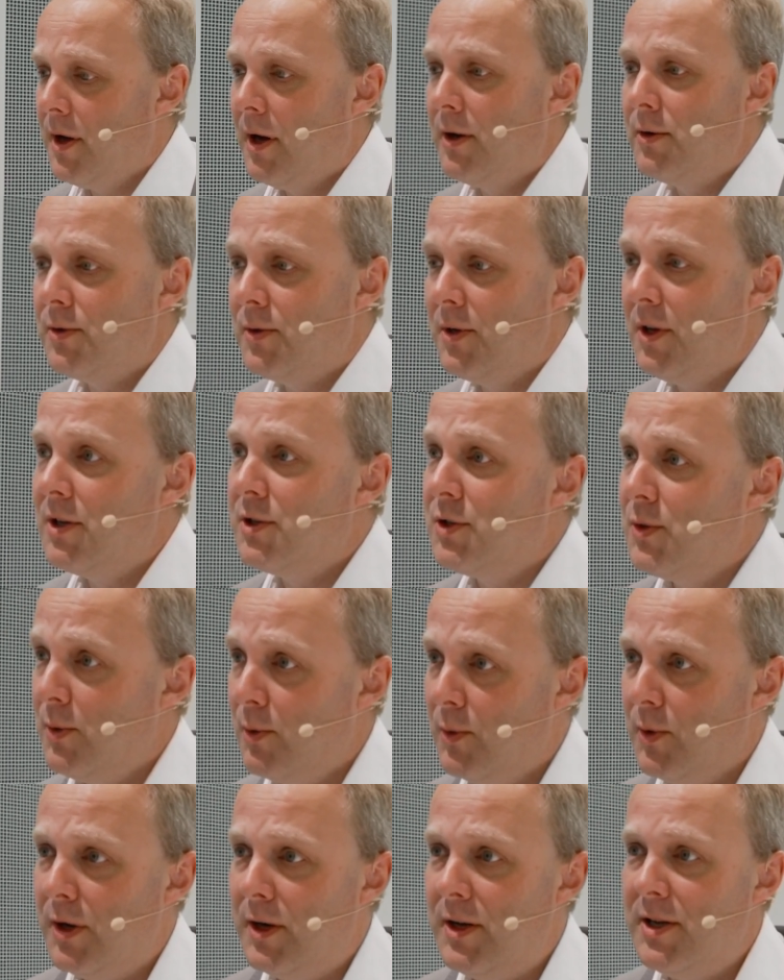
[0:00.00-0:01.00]
now to the industry.
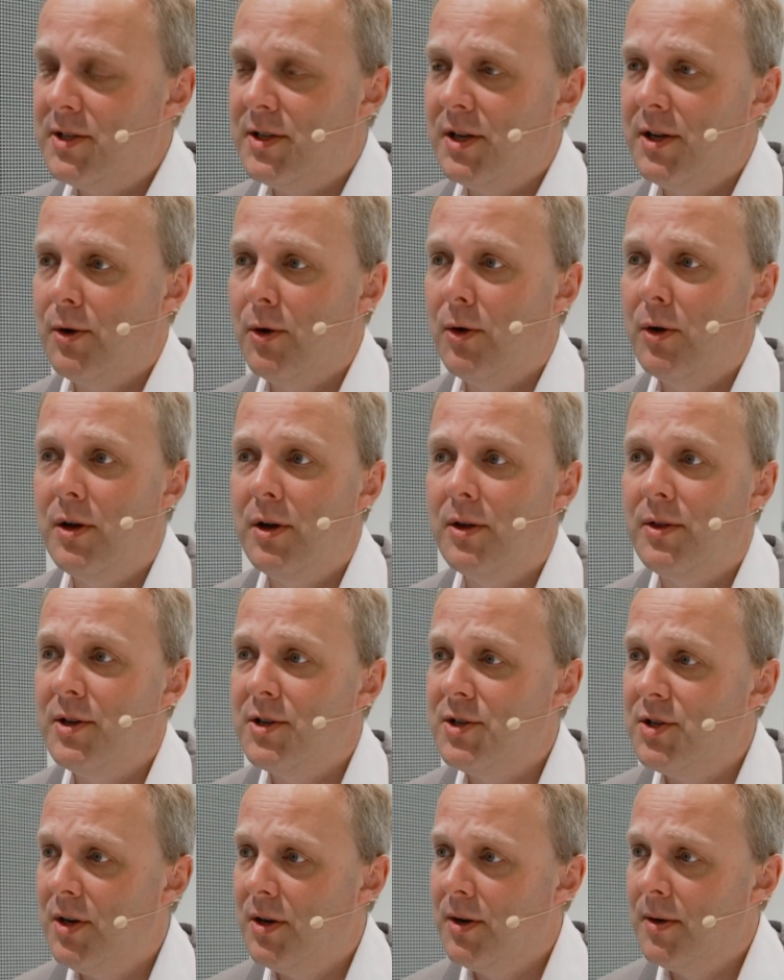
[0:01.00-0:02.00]
We released it earlier
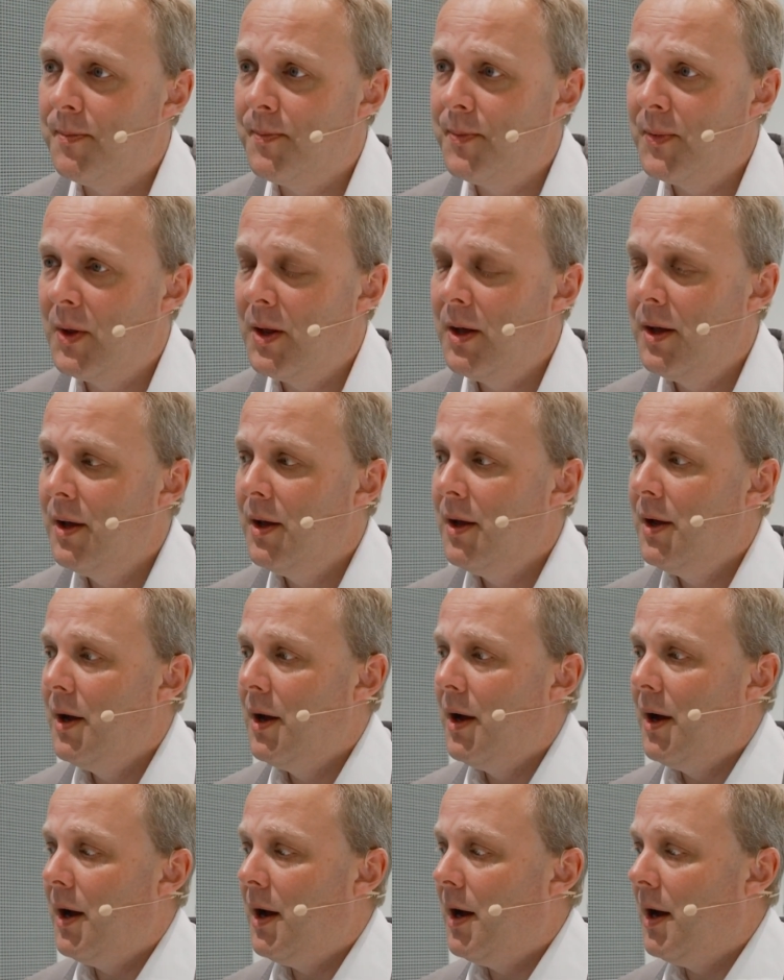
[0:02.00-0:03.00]
this year.
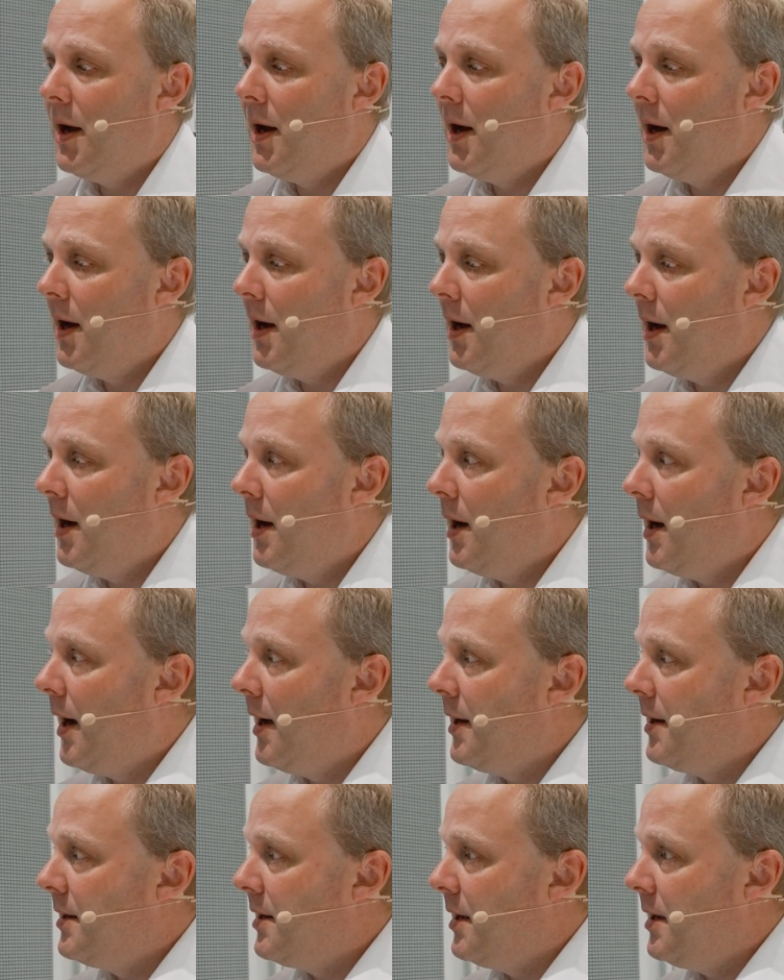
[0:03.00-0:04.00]
Uh,
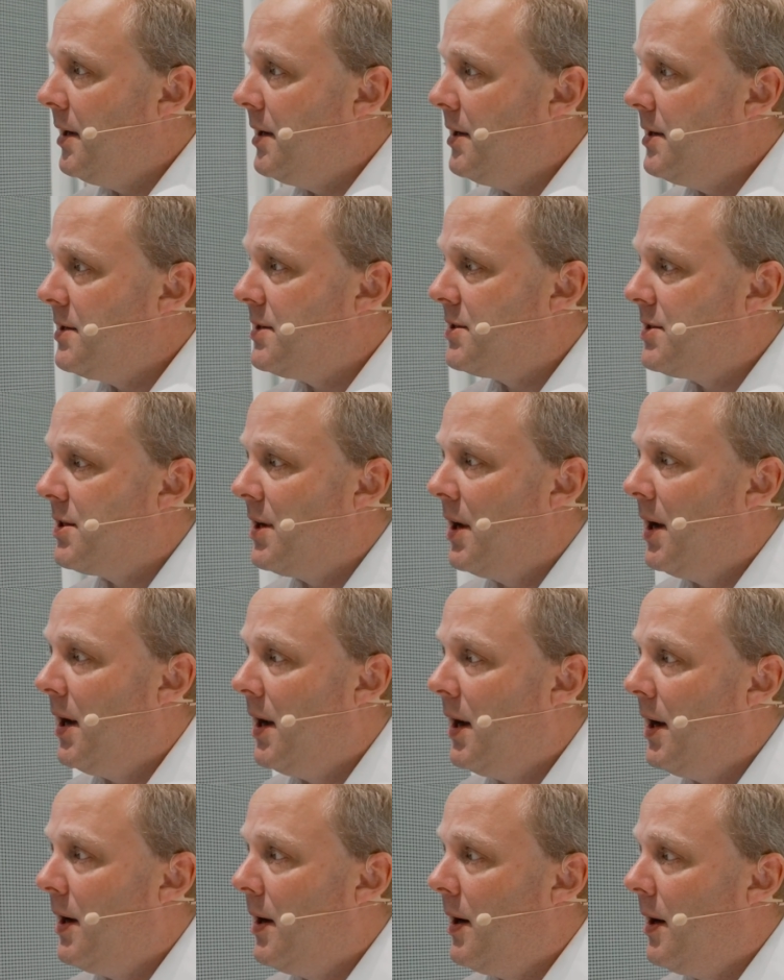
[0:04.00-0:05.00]
and it is
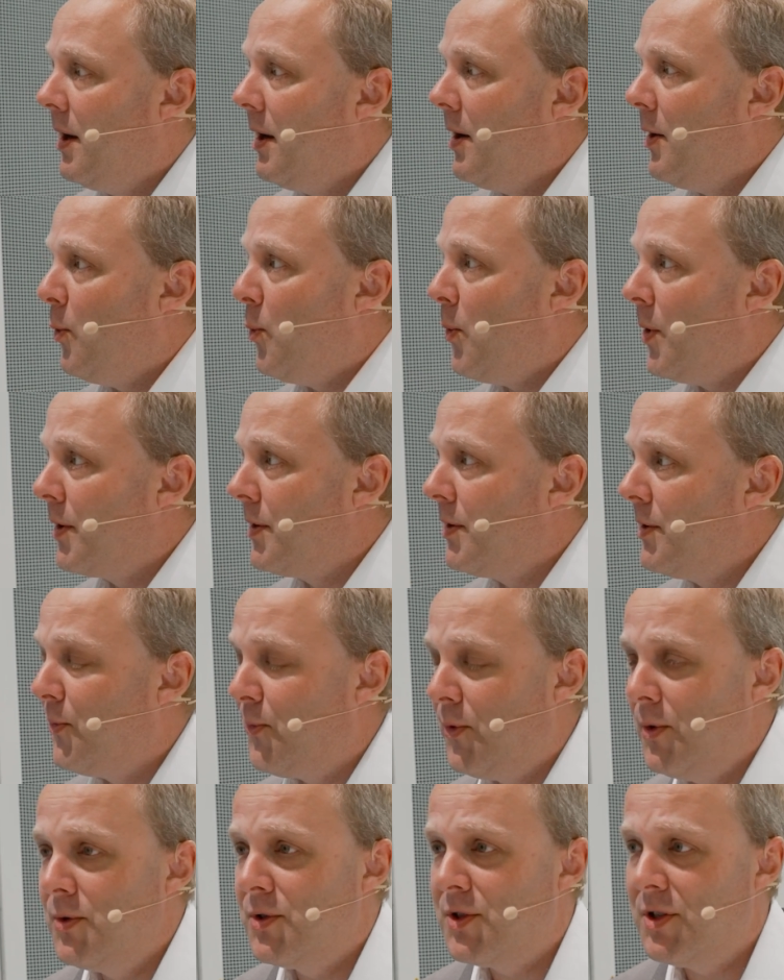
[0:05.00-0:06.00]
uh, one of the
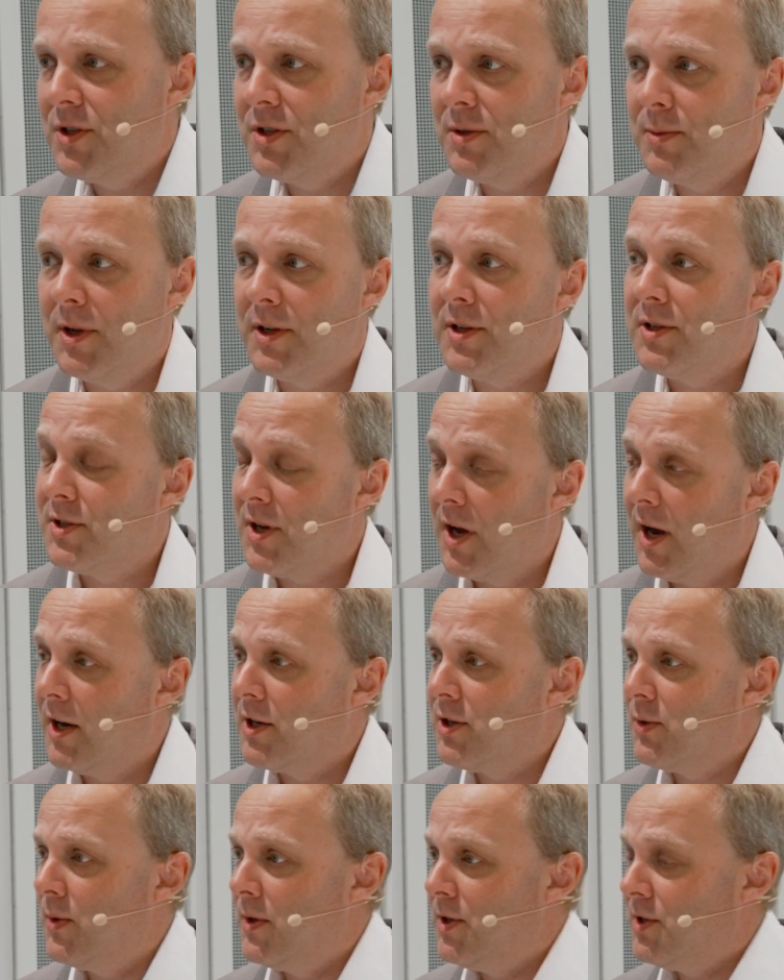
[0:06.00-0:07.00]
few systems that is
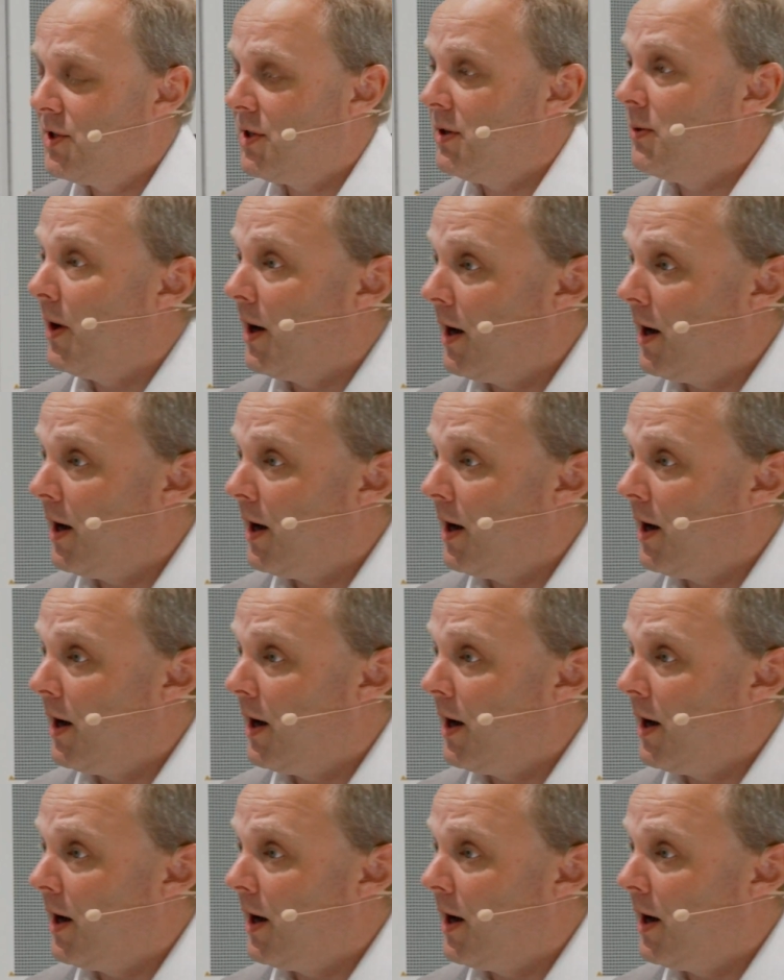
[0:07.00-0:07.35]
actually still